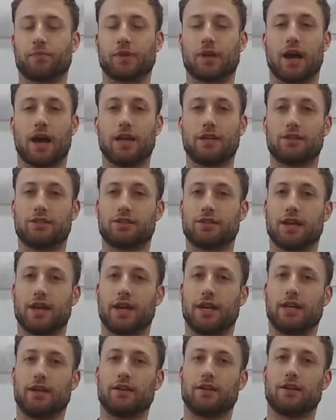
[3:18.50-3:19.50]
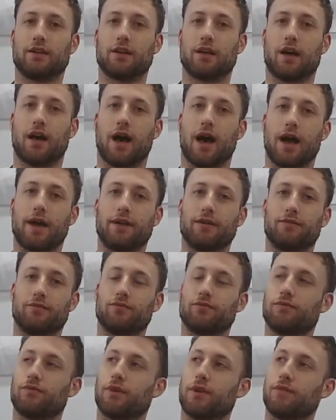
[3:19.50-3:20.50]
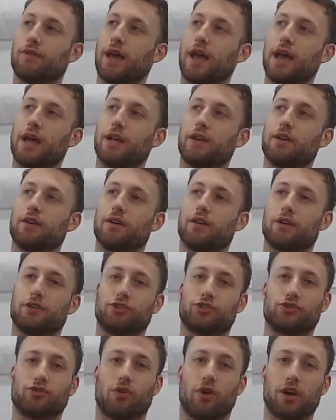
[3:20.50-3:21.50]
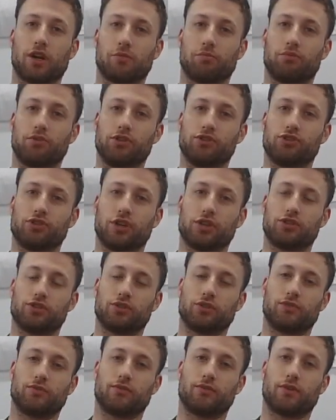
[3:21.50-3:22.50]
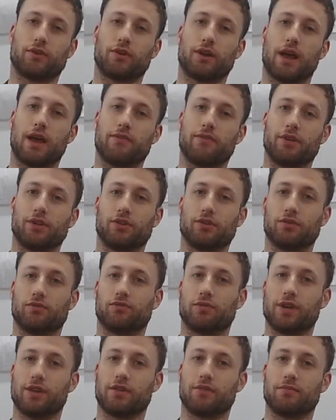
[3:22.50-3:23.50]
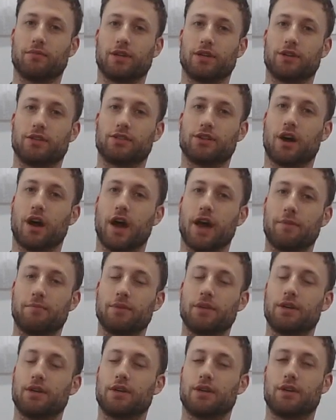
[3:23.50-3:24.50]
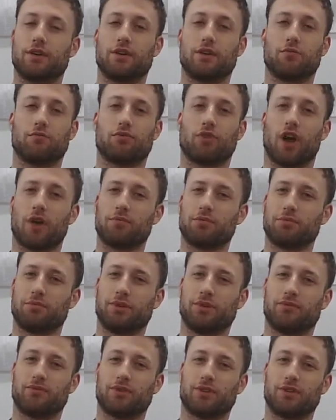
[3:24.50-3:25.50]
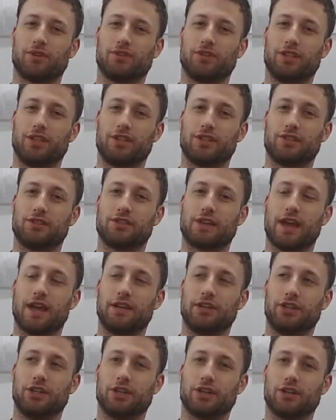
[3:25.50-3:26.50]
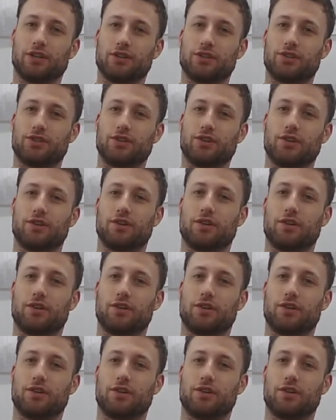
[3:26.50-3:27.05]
I'd say I have had a strong appreciation for having good rhythm and time probably for at least 10 years.